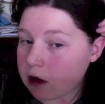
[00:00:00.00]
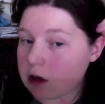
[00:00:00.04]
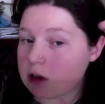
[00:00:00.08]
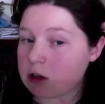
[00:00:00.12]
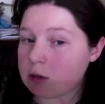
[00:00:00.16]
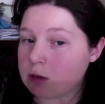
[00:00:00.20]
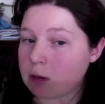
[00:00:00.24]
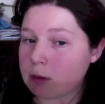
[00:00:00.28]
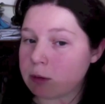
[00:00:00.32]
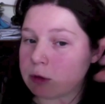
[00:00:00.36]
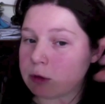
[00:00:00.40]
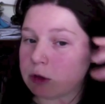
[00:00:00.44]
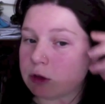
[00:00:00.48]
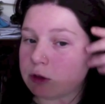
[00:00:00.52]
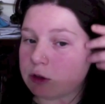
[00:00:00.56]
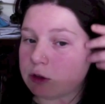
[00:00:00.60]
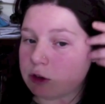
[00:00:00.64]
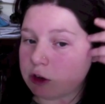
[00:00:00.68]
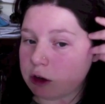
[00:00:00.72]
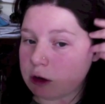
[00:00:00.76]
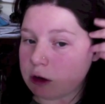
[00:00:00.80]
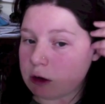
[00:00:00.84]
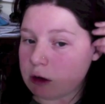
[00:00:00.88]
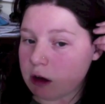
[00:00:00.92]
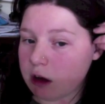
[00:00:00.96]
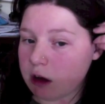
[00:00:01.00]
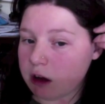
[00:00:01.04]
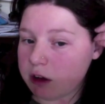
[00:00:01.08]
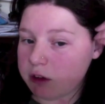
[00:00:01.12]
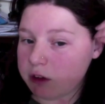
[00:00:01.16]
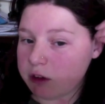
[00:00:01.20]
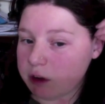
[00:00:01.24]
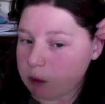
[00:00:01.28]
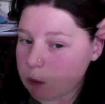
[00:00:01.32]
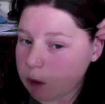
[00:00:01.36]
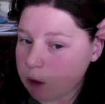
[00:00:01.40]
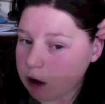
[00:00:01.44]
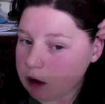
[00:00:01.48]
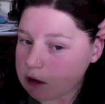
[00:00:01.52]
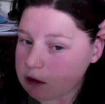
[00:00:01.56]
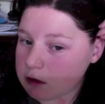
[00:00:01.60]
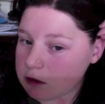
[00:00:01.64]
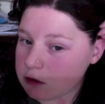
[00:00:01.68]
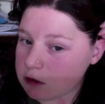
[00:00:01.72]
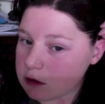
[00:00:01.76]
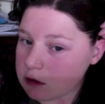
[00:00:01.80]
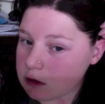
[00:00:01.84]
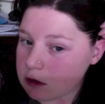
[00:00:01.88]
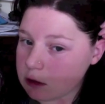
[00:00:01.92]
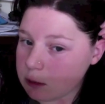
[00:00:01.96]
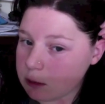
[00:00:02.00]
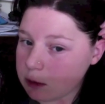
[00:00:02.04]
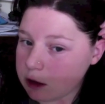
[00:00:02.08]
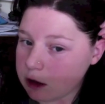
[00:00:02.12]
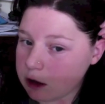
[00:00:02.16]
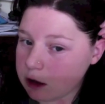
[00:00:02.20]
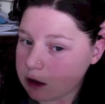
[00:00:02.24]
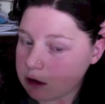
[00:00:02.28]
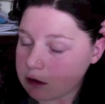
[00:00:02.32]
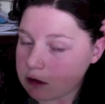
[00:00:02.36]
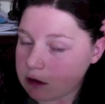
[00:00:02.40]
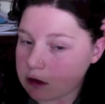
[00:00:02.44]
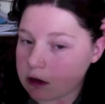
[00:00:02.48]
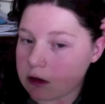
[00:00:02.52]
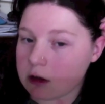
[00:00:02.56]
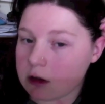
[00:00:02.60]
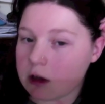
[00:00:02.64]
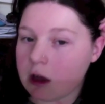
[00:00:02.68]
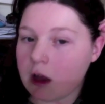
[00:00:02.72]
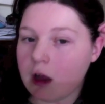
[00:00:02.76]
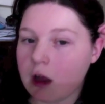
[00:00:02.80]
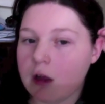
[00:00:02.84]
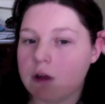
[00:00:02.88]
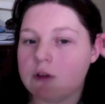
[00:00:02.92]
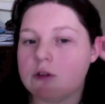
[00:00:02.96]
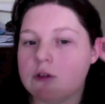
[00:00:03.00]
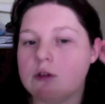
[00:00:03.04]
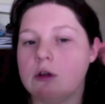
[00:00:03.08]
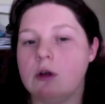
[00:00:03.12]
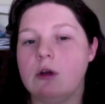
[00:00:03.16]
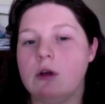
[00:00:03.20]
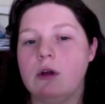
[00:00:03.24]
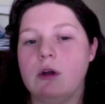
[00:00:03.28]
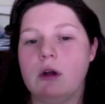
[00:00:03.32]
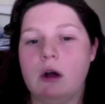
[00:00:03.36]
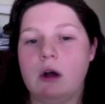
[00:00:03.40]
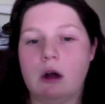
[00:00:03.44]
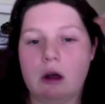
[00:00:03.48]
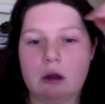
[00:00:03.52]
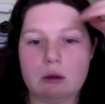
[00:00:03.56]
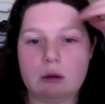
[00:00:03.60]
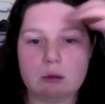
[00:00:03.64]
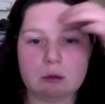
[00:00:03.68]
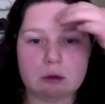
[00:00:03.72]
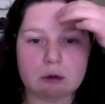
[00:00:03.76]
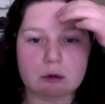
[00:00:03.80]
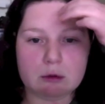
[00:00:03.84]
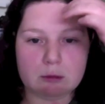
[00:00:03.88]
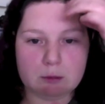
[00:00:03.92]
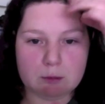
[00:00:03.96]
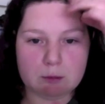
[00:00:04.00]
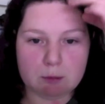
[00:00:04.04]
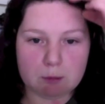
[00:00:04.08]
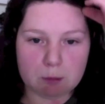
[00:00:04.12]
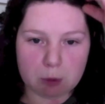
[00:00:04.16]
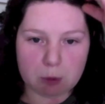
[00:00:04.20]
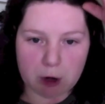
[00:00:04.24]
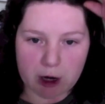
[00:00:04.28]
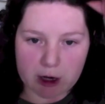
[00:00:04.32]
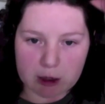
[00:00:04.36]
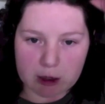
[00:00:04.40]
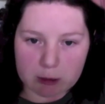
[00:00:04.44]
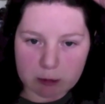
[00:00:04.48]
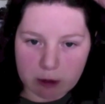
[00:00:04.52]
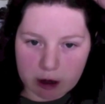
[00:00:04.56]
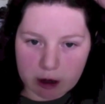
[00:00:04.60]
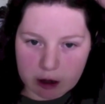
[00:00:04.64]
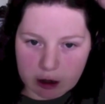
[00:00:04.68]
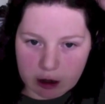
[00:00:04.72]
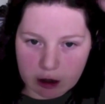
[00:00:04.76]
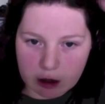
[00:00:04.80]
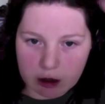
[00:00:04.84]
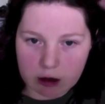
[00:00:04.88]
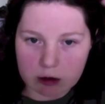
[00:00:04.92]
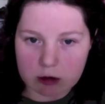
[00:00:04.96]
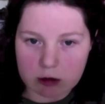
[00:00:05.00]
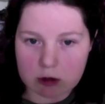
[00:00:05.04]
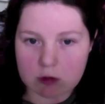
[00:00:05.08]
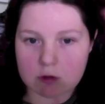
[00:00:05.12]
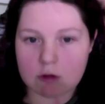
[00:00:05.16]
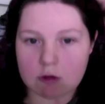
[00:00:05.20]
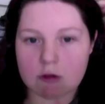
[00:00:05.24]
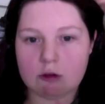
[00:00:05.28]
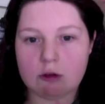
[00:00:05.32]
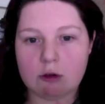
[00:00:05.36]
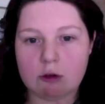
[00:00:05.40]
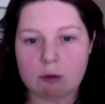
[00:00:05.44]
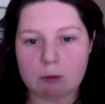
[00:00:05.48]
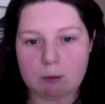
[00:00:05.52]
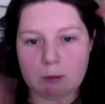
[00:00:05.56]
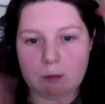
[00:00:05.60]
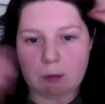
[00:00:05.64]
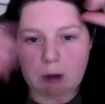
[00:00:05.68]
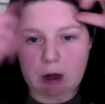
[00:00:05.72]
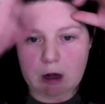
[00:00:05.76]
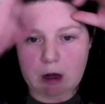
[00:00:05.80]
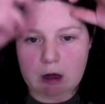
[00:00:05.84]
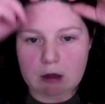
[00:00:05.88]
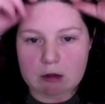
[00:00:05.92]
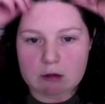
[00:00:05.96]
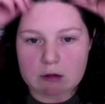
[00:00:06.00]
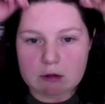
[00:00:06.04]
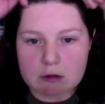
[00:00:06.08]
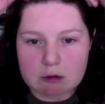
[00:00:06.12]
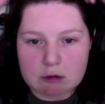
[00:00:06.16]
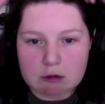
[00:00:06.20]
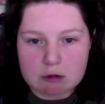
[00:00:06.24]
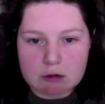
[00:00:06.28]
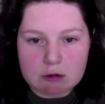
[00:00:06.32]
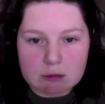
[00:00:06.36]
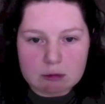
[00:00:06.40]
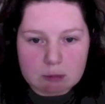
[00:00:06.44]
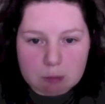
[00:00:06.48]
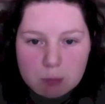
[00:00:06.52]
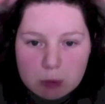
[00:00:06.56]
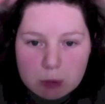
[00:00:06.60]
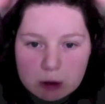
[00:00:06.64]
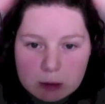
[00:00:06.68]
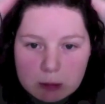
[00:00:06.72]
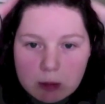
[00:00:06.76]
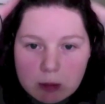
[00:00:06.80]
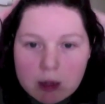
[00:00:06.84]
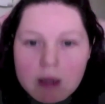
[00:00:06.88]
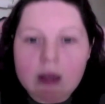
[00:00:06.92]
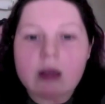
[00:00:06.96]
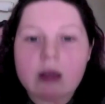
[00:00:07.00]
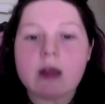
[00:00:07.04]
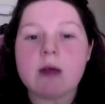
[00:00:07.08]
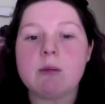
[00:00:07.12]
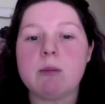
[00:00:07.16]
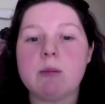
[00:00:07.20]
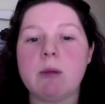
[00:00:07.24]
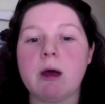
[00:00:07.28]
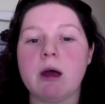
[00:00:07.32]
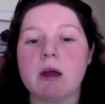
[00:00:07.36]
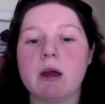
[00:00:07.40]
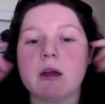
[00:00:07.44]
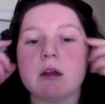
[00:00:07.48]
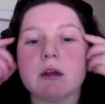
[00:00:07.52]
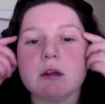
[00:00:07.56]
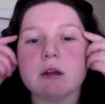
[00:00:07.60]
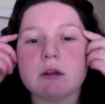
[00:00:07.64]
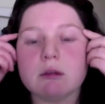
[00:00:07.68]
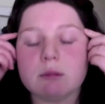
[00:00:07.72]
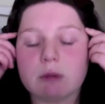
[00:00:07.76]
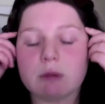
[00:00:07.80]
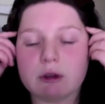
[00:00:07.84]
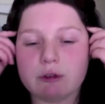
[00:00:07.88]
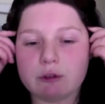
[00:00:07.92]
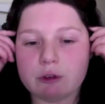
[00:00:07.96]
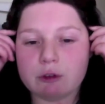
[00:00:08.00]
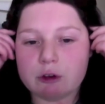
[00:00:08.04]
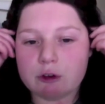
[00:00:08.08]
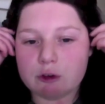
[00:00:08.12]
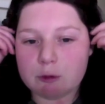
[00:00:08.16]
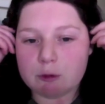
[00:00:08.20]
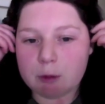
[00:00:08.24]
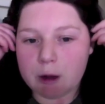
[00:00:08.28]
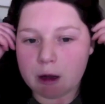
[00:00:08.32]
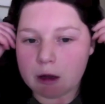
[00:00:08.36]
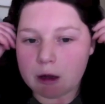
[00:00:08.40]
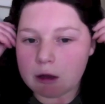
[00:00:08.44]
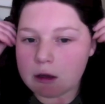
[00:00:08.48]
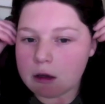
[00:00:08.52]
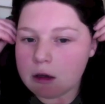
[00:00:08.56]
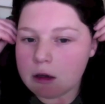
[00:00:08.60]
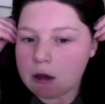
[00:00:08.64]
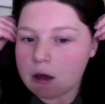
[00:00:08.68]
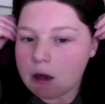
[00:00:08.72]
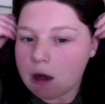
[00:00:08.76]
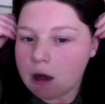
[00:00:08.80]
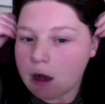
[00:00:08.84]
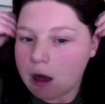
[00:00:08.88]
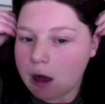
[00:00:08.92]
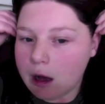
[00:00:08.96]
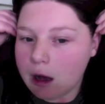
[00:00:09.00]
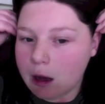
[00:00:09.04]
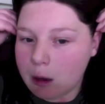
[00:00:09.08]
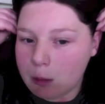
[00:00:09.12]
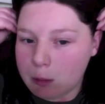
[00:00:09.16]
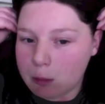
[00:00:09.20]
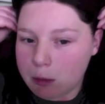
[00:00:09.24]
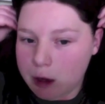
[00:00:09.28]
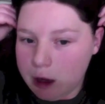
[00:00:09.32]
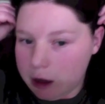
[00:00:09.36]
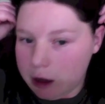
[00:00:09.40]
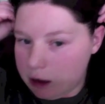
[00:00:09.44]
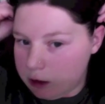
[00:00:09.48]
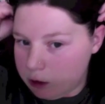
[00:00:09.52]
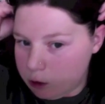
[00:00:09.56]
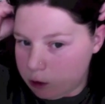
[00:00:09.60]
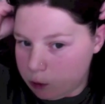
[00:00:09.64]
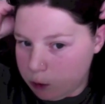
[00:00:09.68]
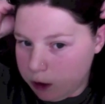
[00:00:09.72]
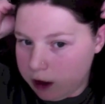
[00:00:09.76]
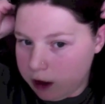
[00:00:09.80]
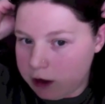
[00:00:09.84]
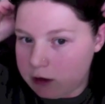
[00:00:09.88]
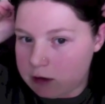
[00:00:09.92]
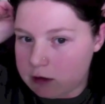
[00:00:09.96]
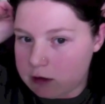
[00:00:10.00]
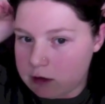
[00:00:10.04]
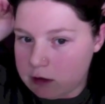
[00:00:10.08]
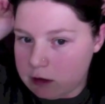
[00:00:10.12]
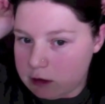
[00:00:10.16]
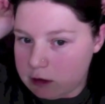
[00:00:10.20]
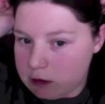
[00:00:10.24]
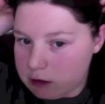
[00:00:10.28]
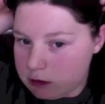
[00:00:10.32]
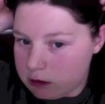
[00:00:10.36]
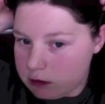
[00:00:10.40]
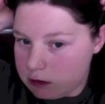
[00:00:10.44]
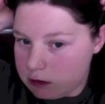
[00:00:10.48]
You could probably use gel. I find wax just a little bit easier. So I would braid my hair into 2 parts and pin my hair back, my fringe back, and wax this